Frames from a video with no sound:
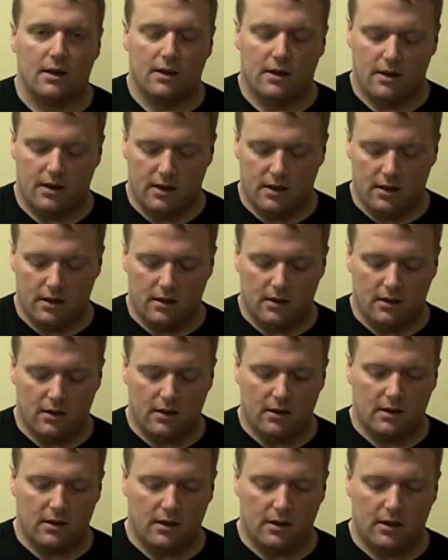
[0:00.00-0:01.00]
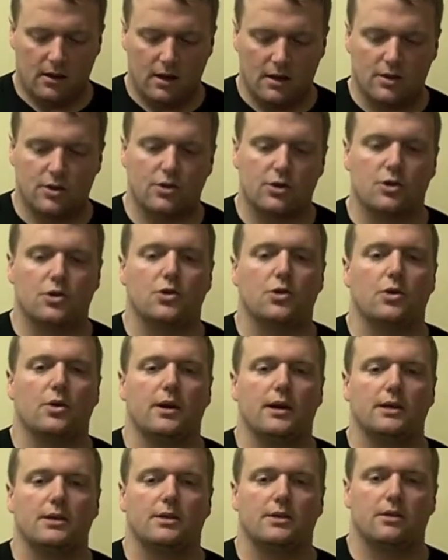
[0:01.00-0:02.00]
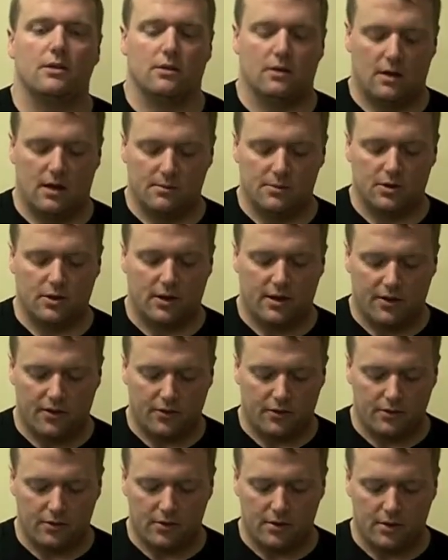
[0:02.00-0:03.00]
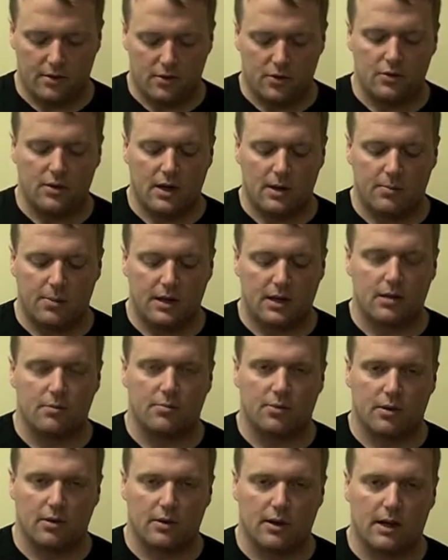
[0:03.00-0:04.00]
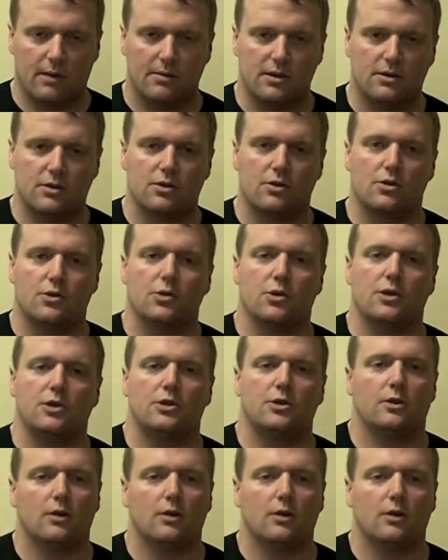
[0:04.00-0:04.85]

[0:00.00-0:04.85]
this is your choice, or I'm sorry, the 2-day peaking program, this is your choice.